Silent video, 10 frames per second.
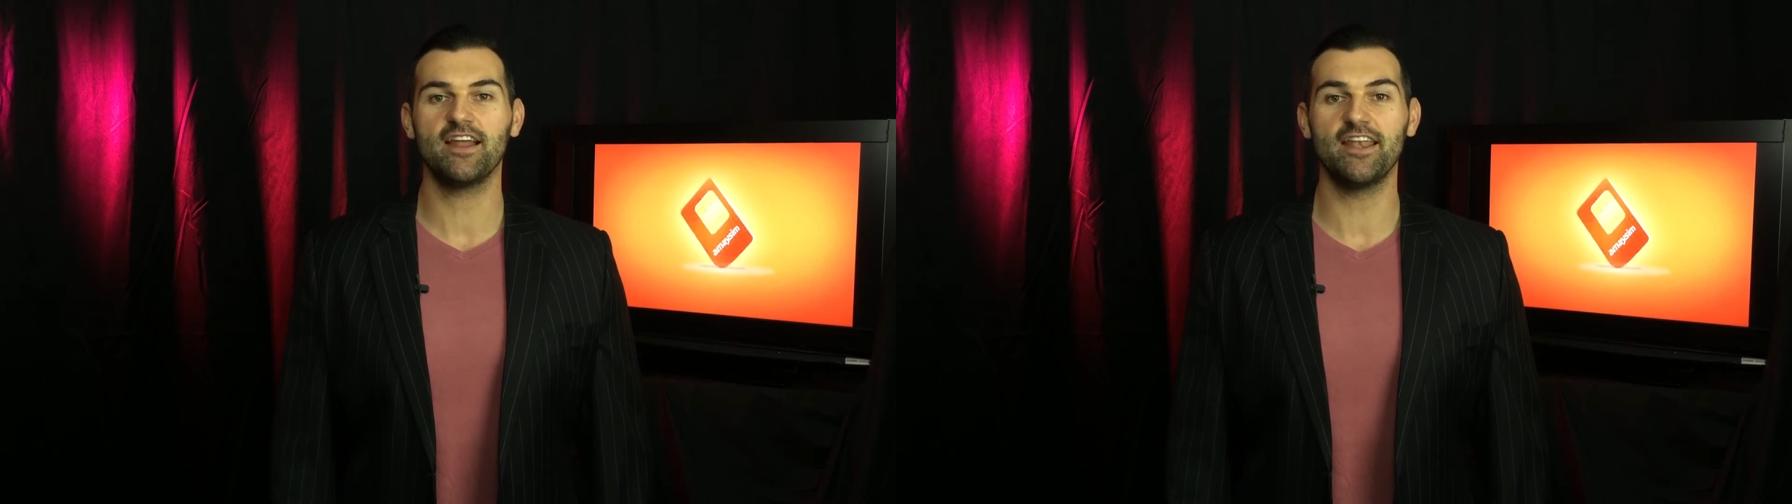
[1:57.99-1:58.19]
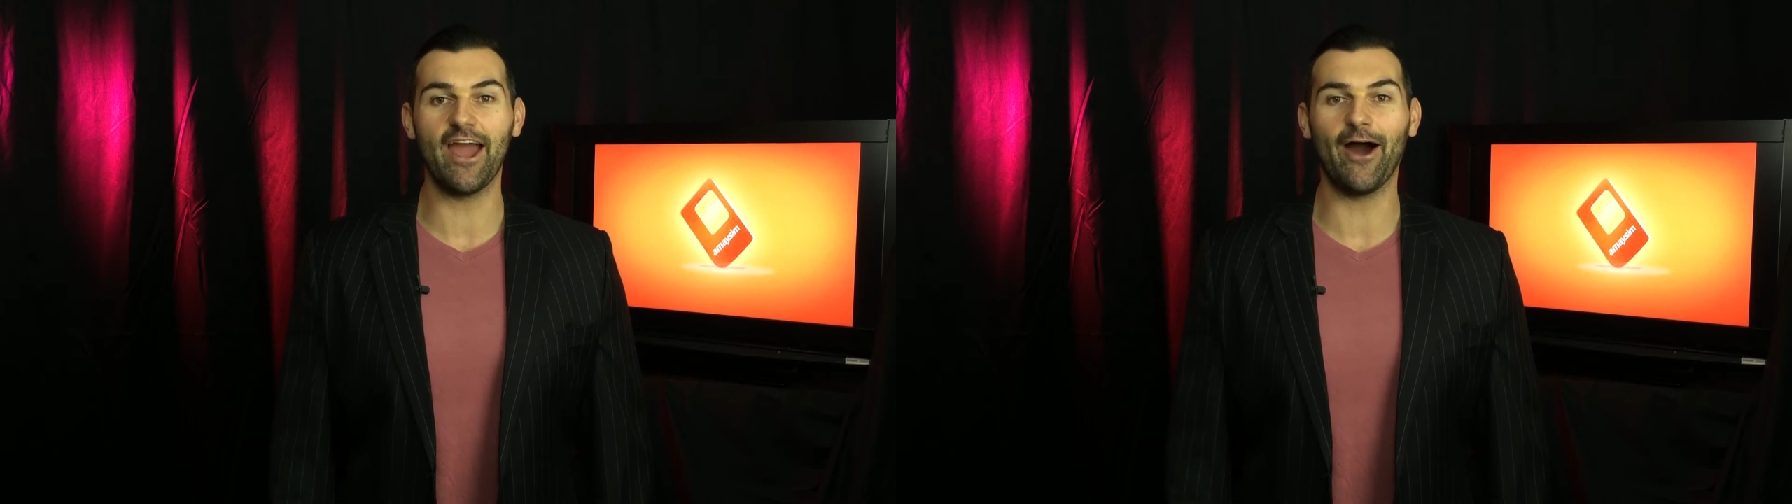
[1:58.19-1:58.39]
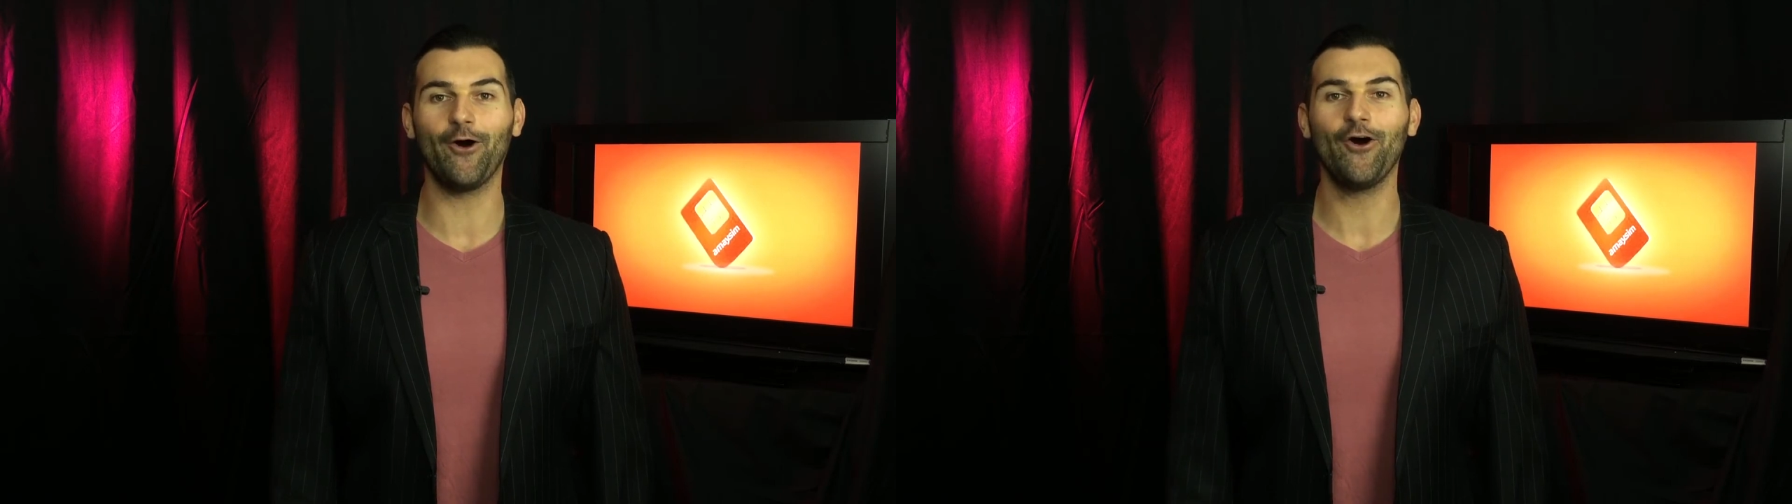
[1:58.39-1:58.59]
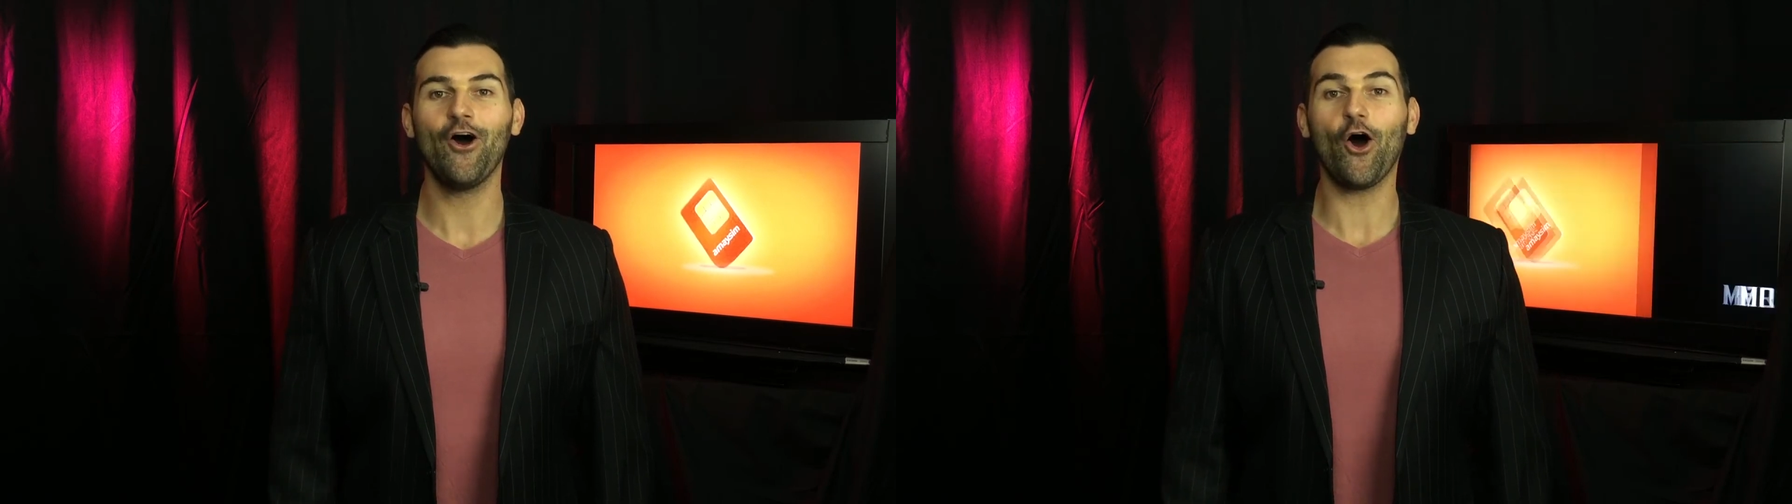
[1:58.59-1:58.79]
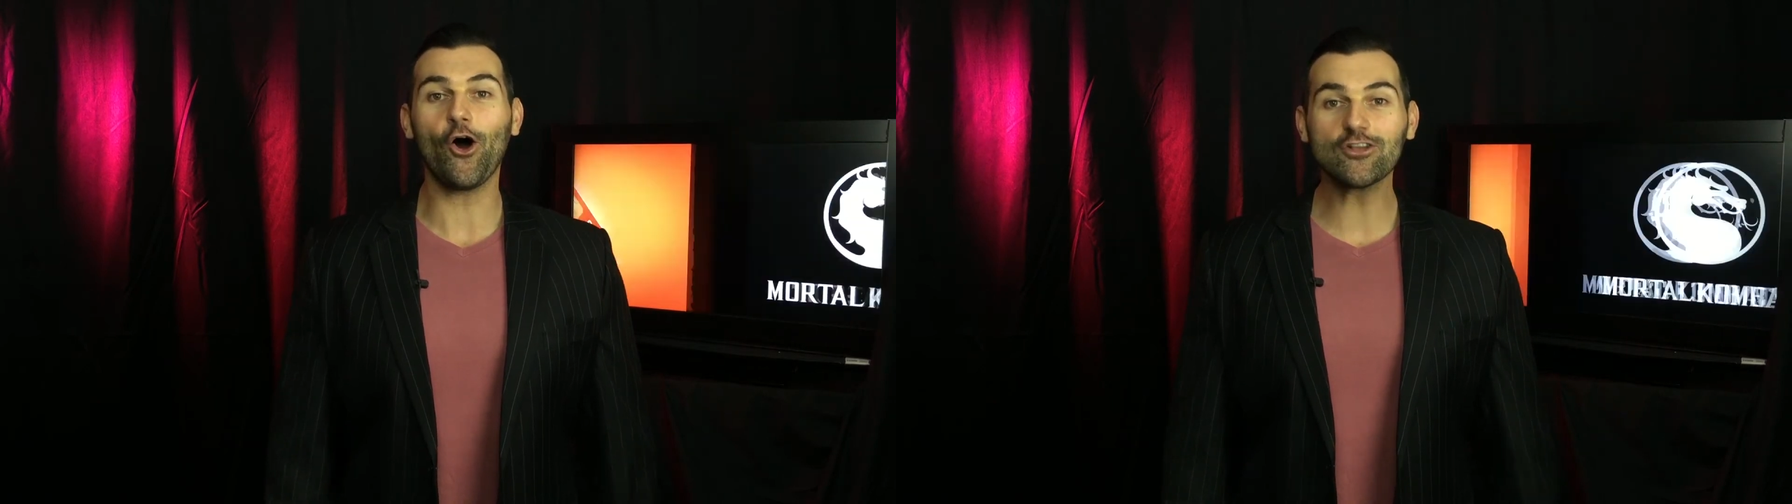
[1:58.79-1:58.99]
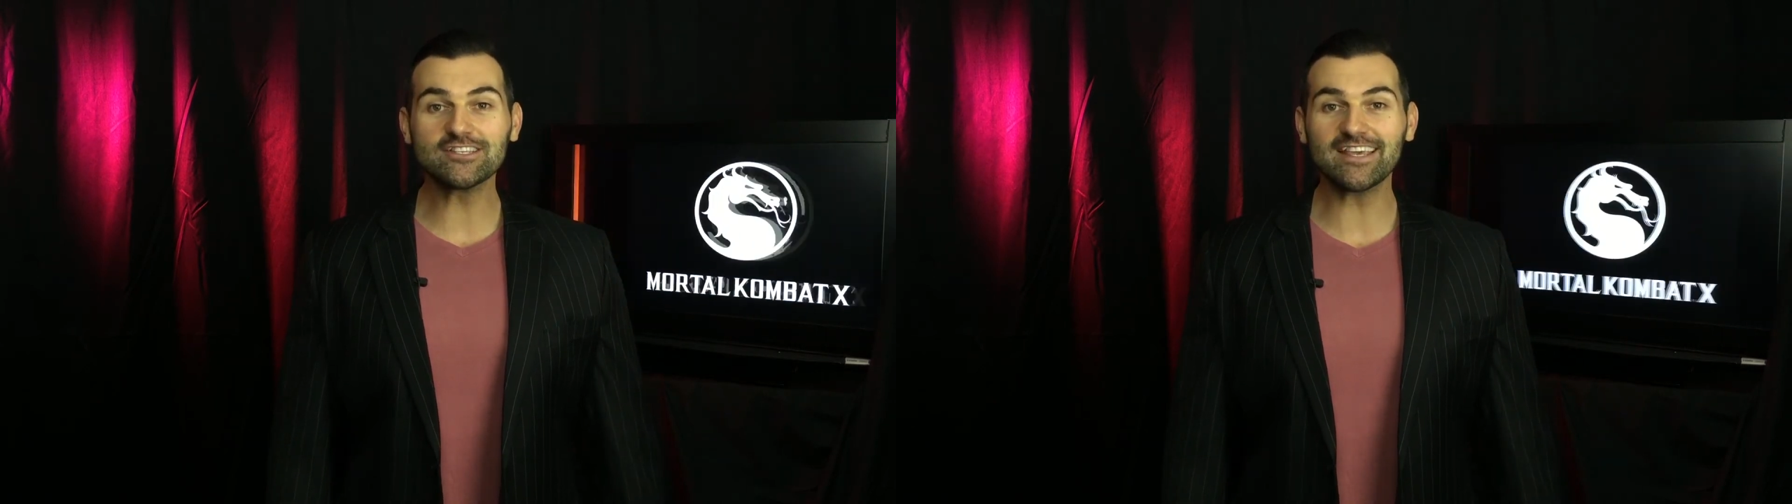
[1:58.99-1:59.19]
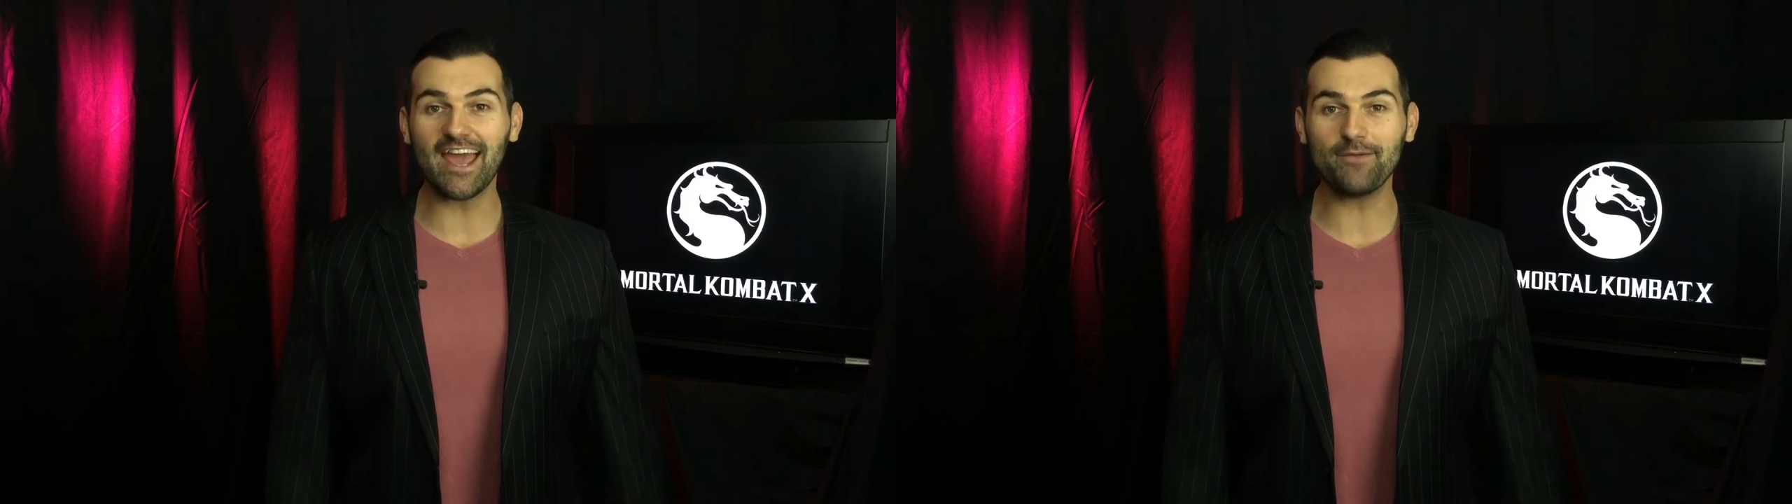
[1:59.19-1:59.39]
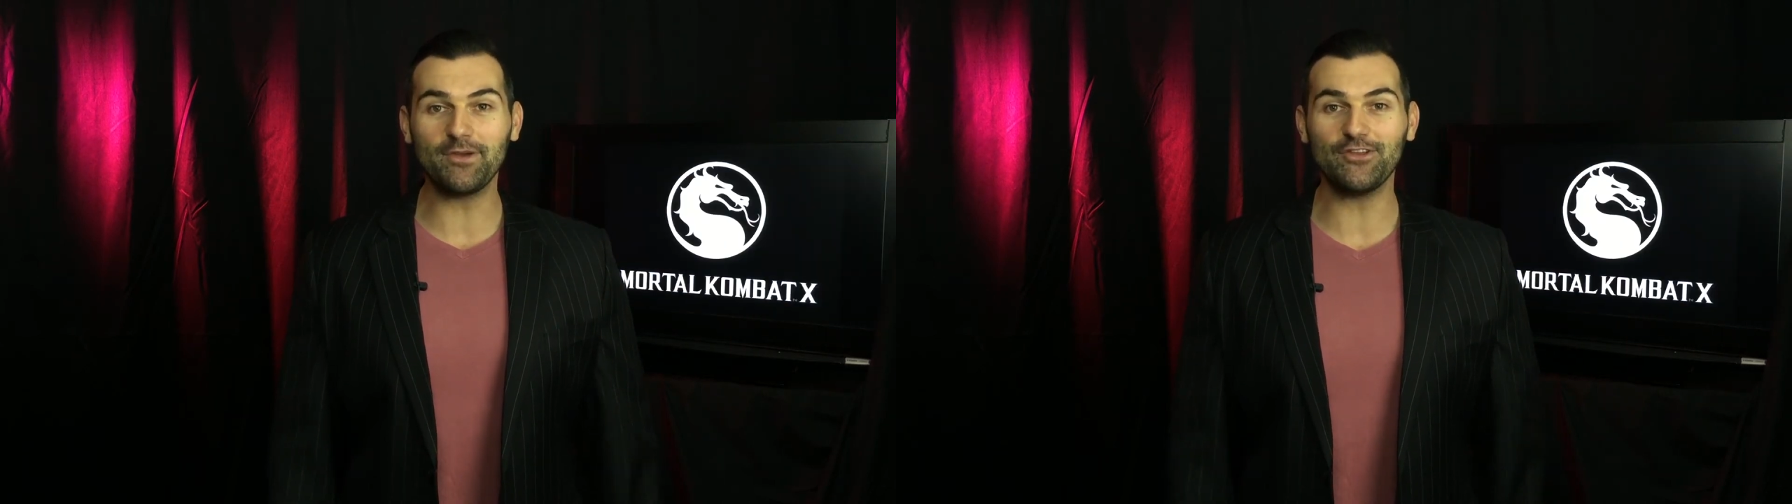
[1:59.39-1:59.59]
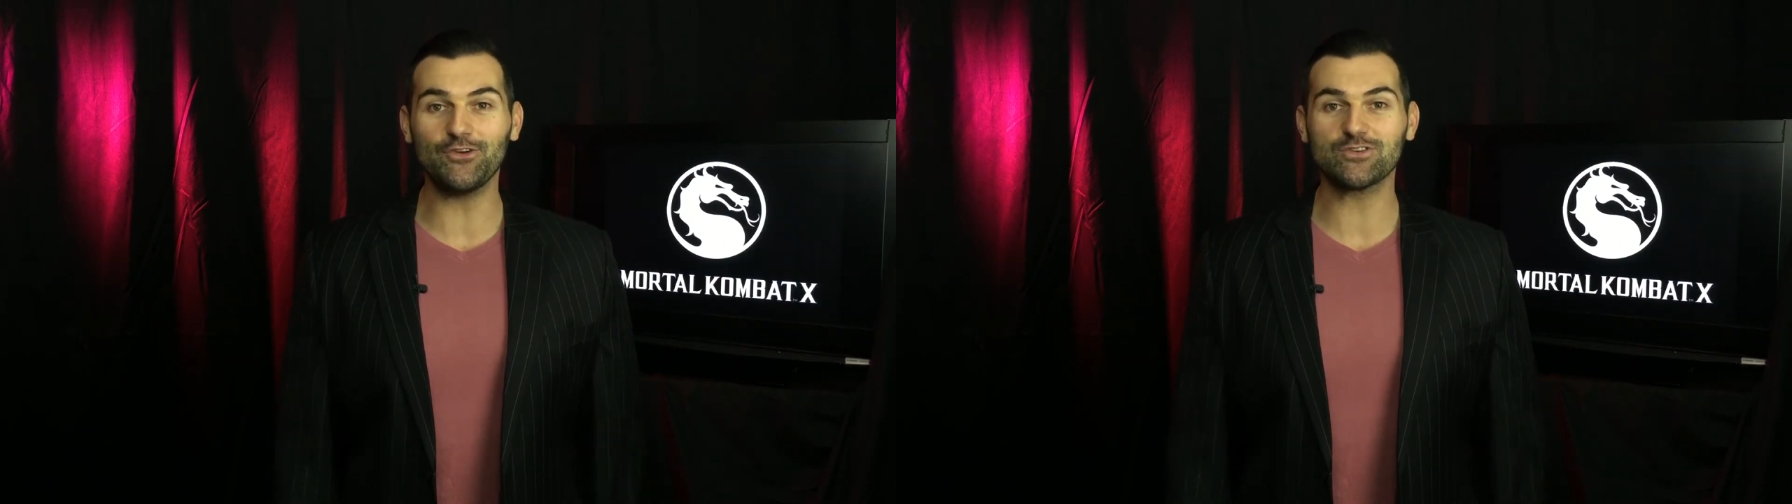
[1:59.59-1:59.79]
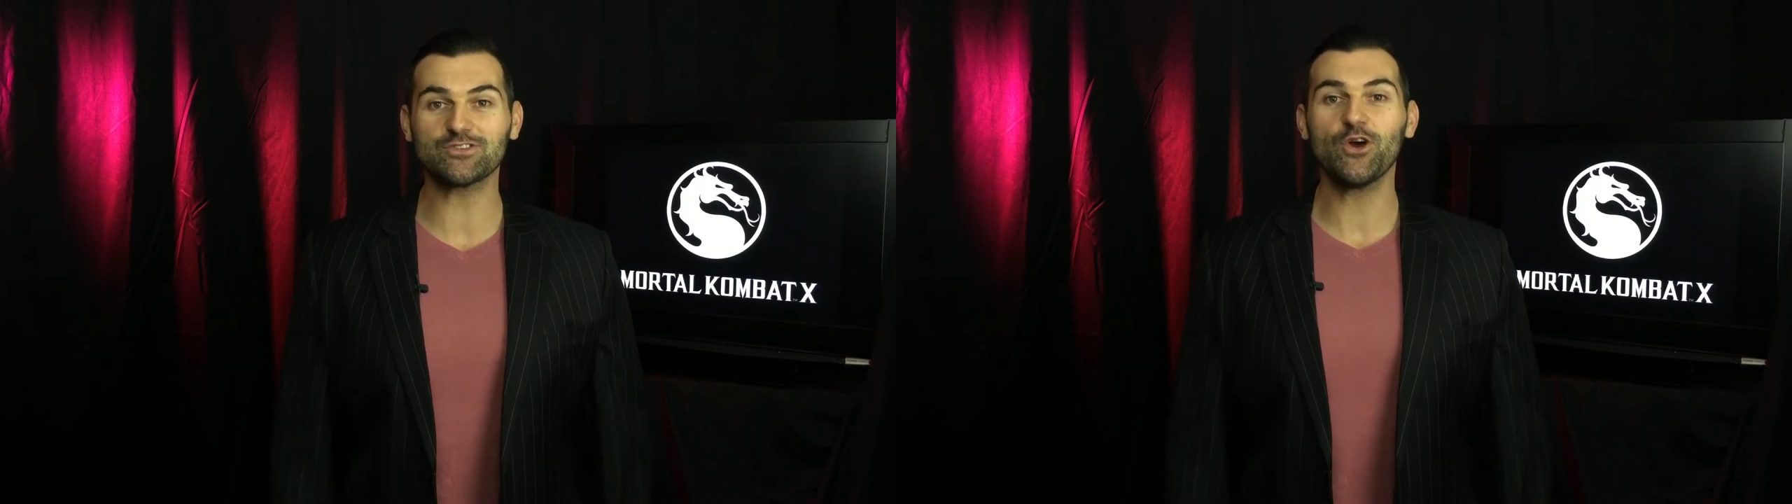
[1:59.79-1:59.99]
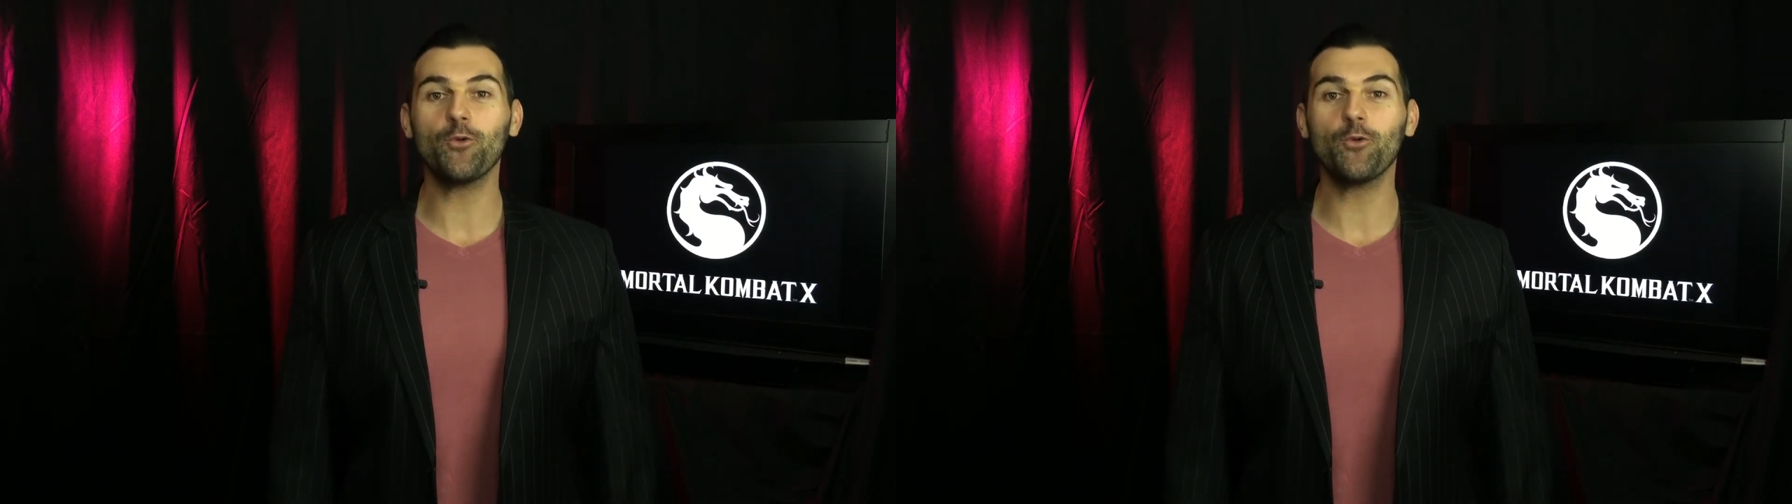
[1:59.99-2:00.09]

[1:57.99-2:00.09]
Now, on to gaming news.